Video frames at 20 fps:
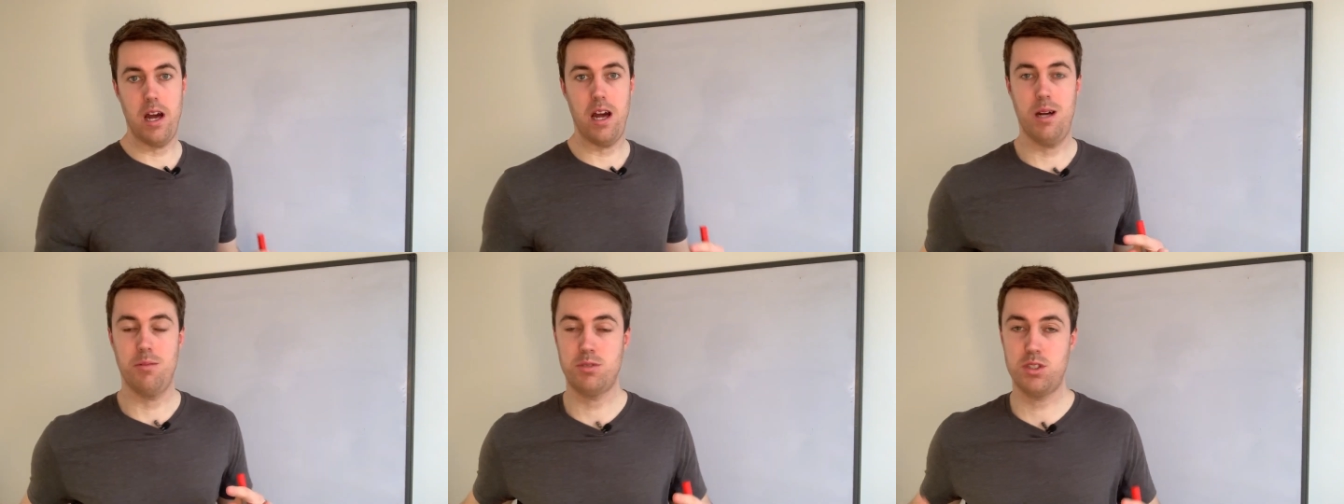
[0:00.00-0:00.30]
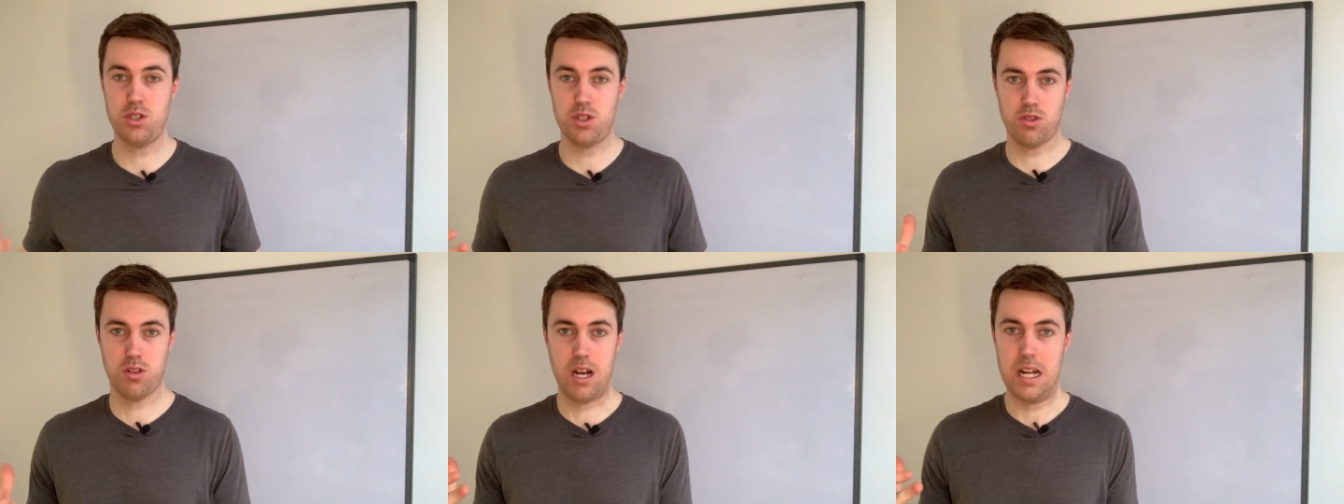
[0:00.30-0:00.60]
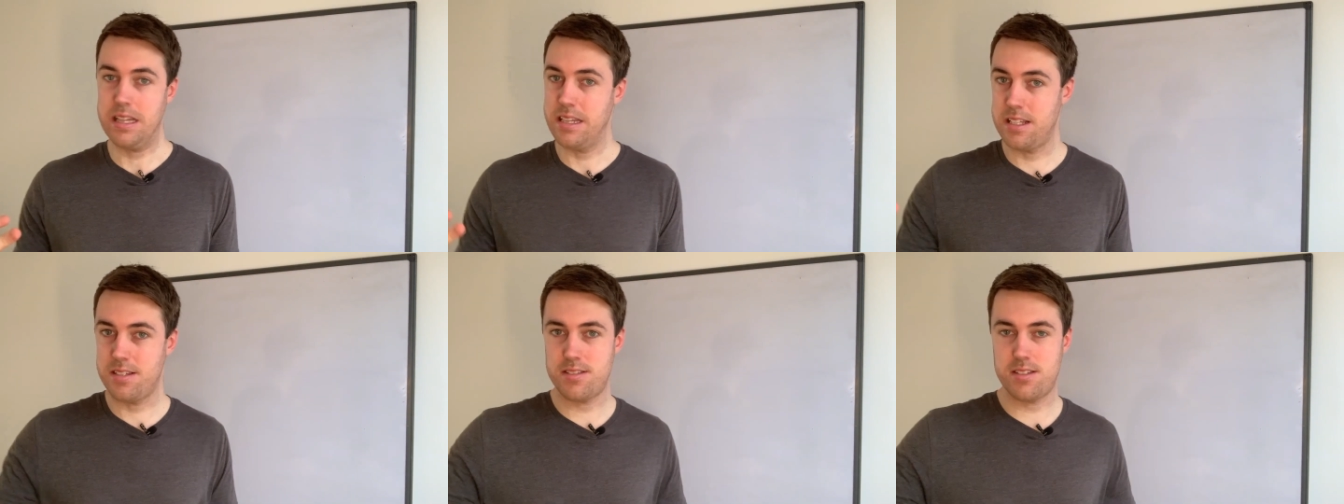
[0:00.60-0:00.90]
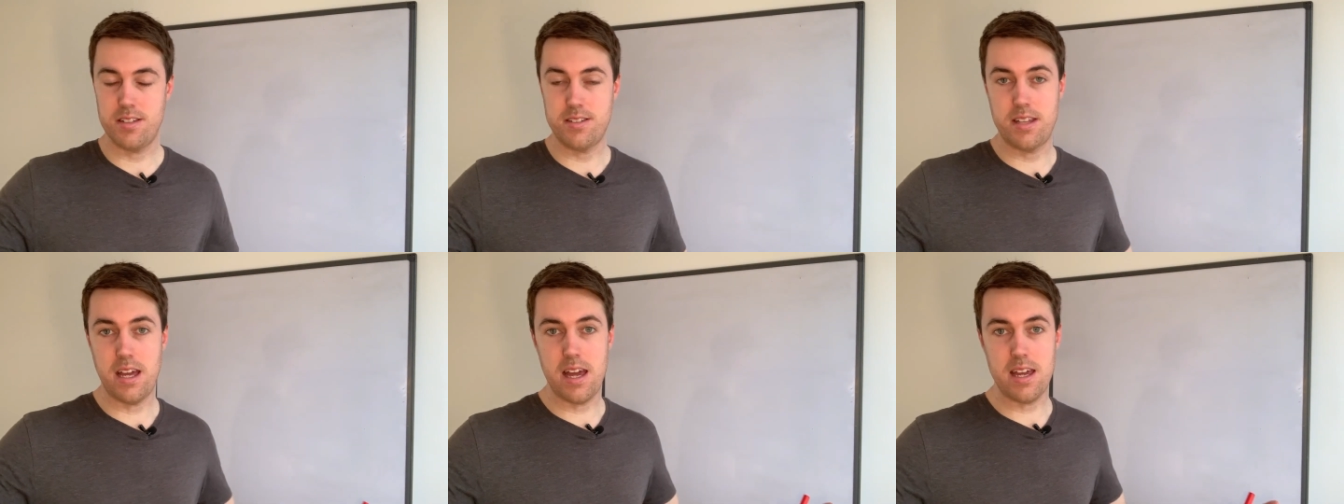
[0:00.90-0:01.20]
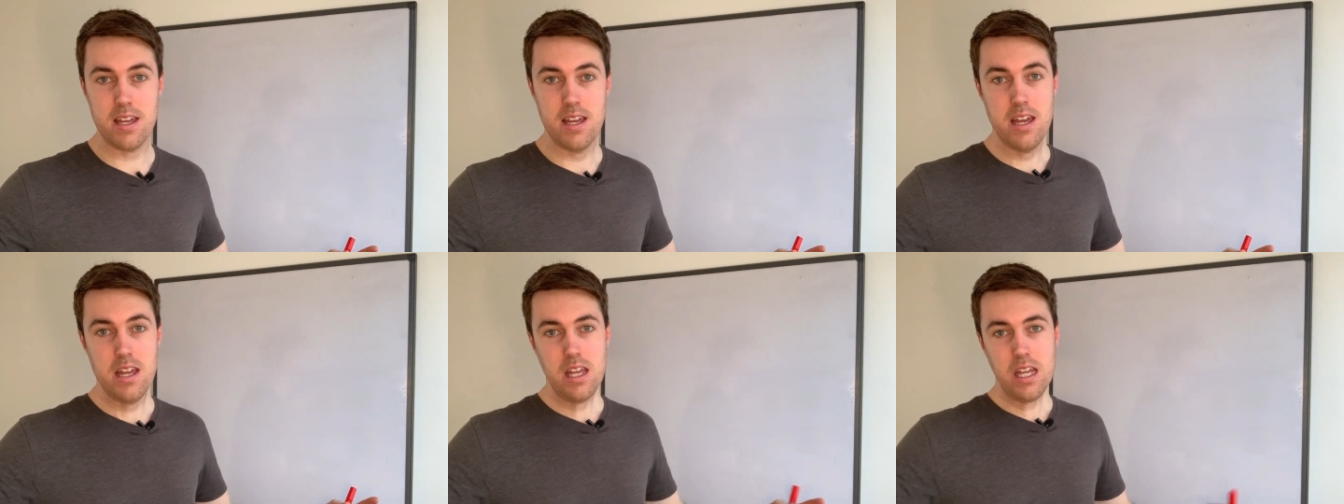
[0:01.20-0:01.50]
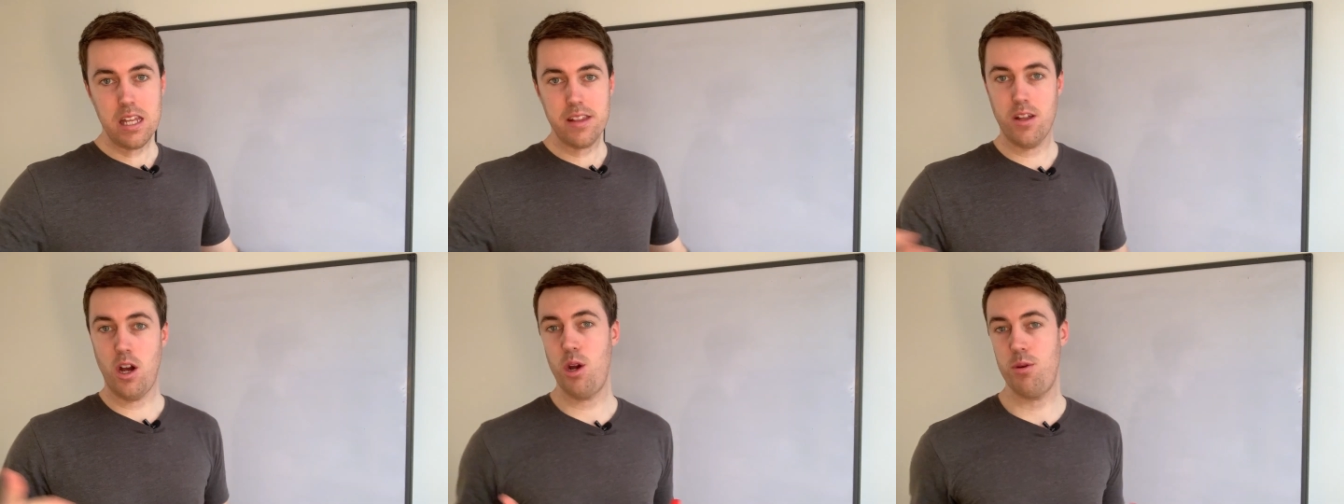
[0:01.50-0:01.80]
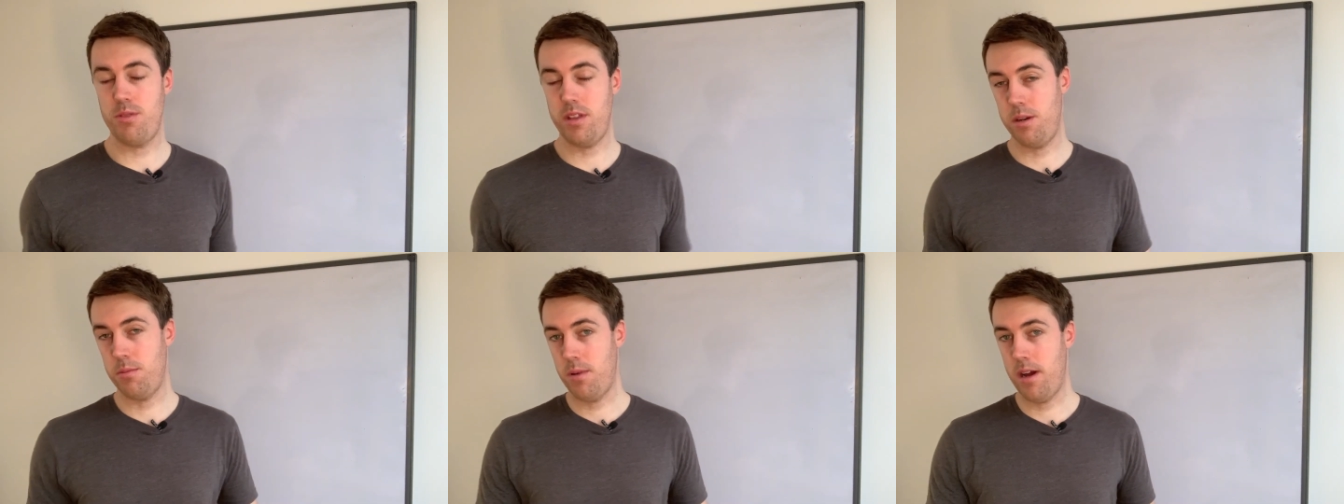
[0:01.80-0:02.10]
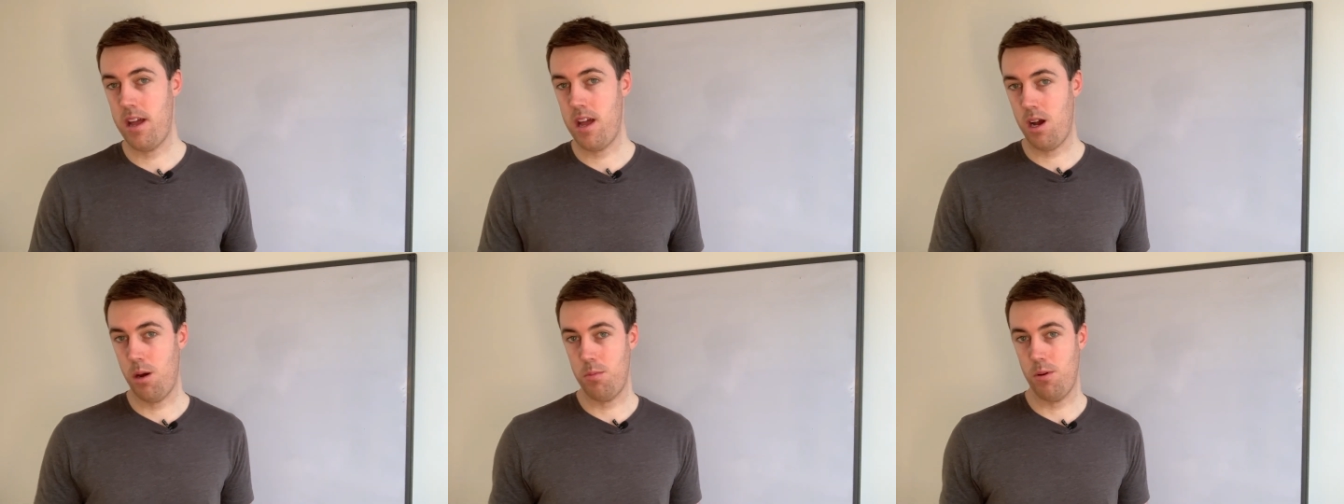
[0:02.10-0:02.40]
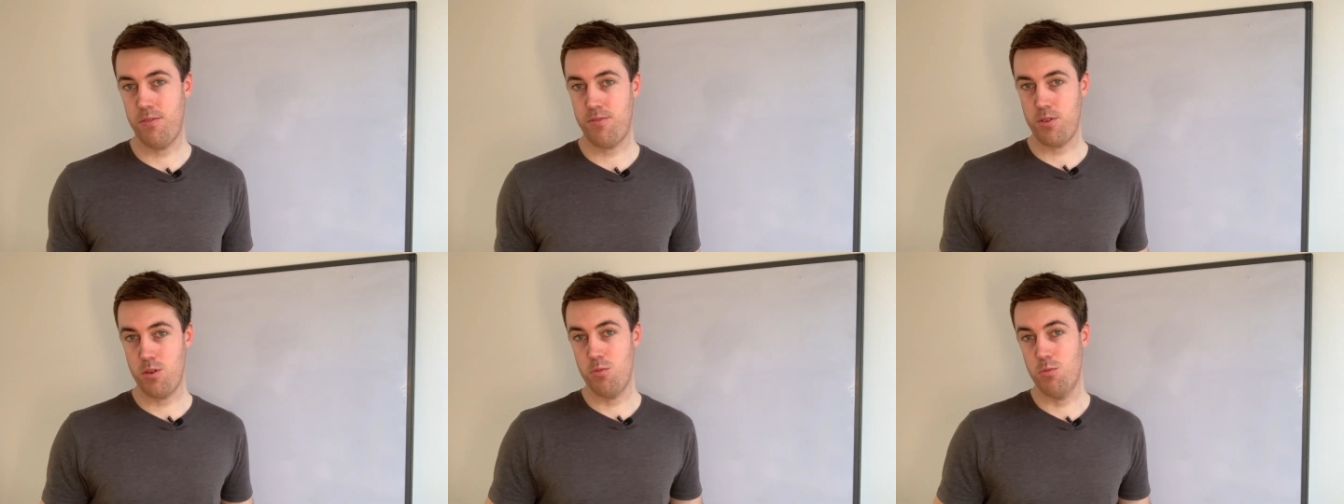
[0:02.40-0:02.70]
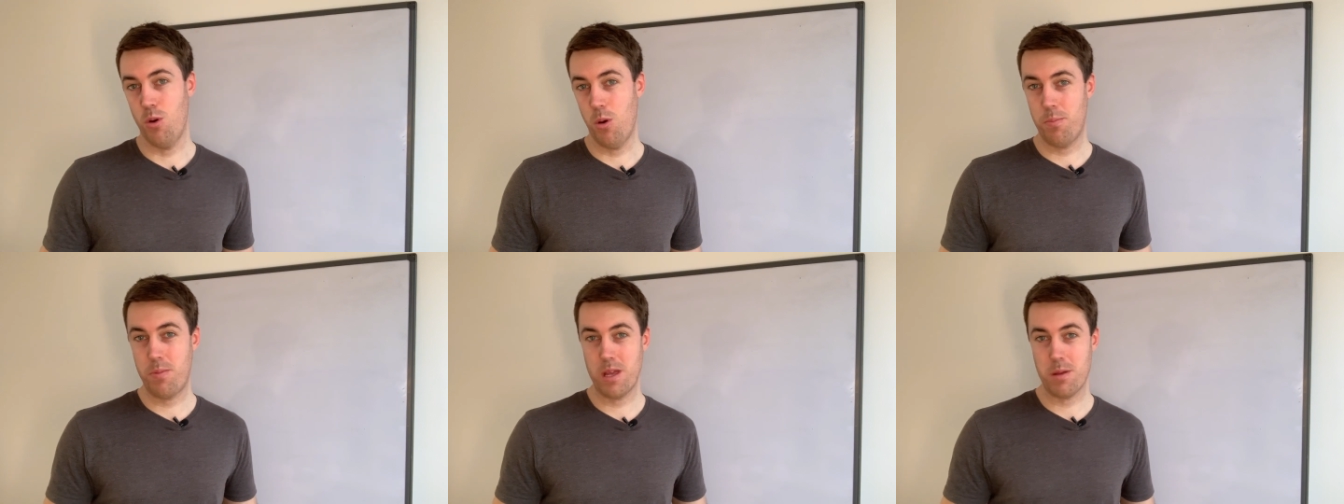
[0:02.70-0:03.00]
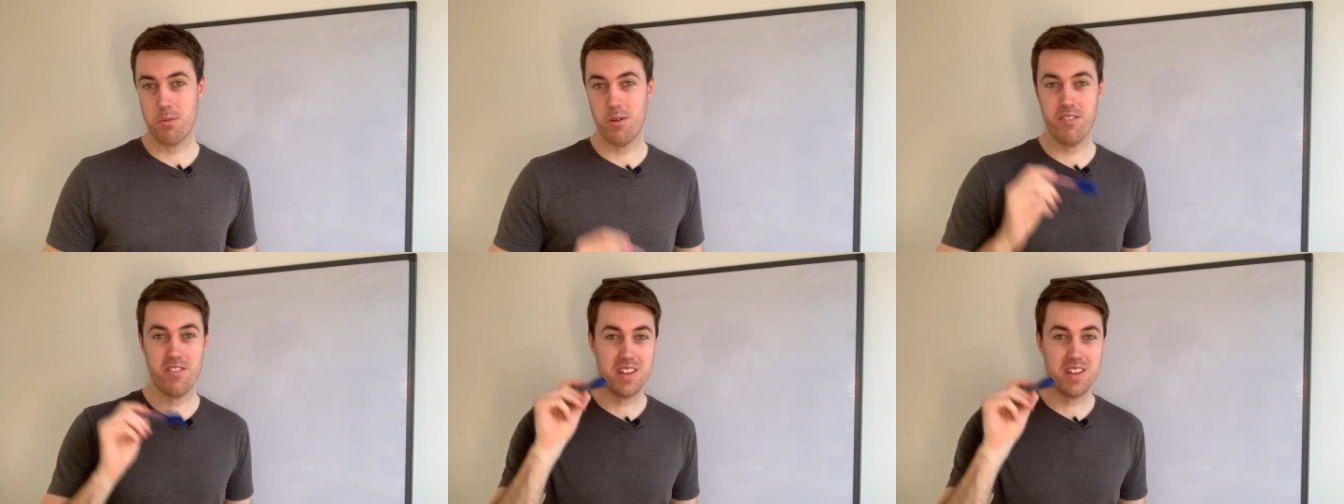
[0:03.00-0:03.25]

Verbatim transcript: I'm um, just trying this today in the hope that it might help a few more people.